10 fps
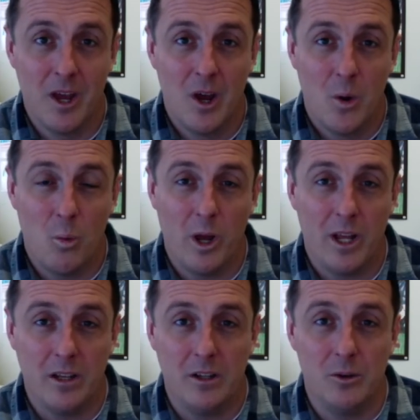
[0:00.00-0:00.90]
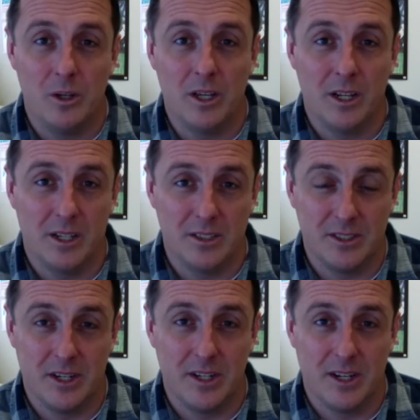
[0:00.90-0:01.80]
When you get a
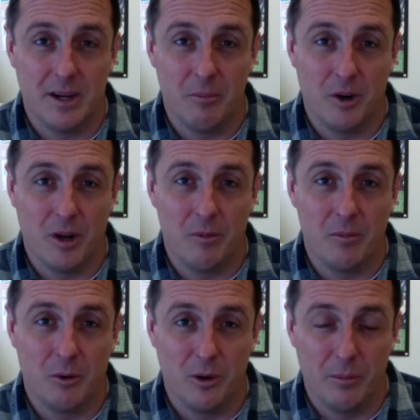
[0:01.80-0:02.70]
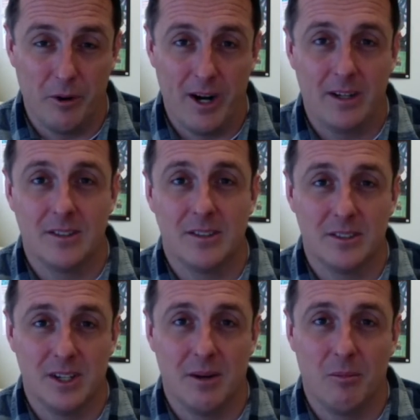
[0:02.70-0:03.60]
study guide problem or a practice
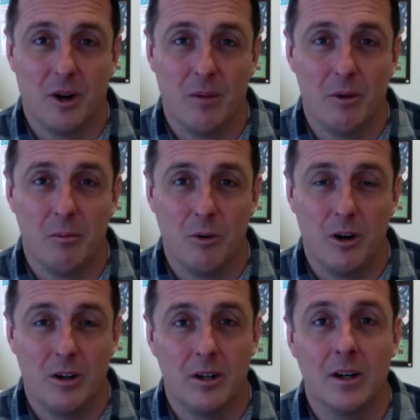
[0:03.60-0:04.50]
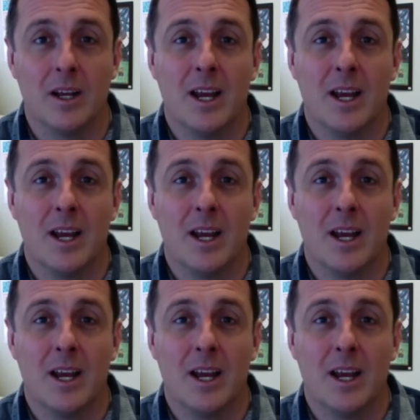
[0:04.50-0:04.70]
exam problem wrong,